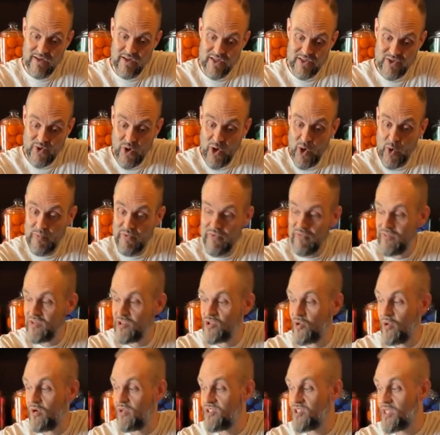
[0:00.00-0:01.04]
So I hope you've
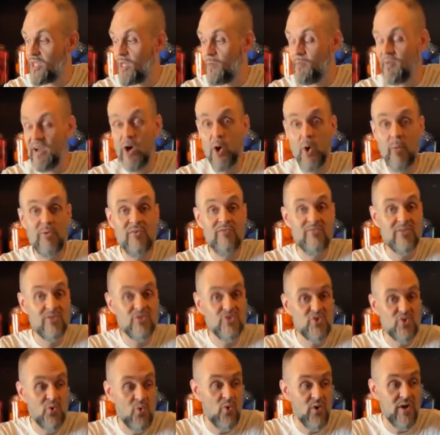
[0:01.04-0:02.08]
enjoyed seeing them. I hope you've
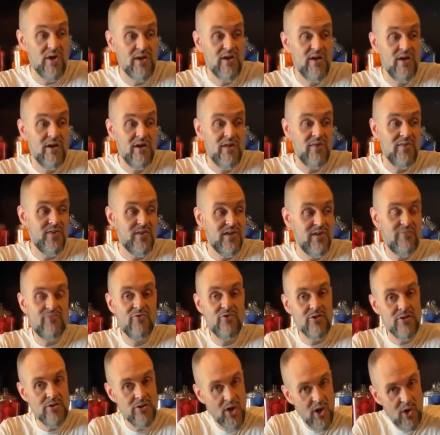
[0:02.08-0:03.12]
enjoyed the
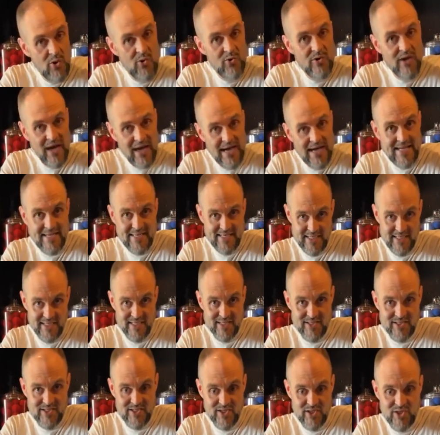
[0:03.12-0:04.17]
different load
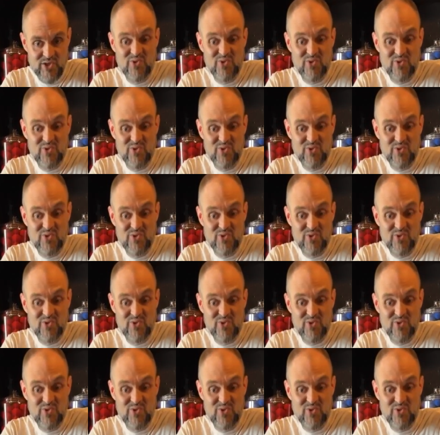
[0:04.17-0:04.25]
ideas.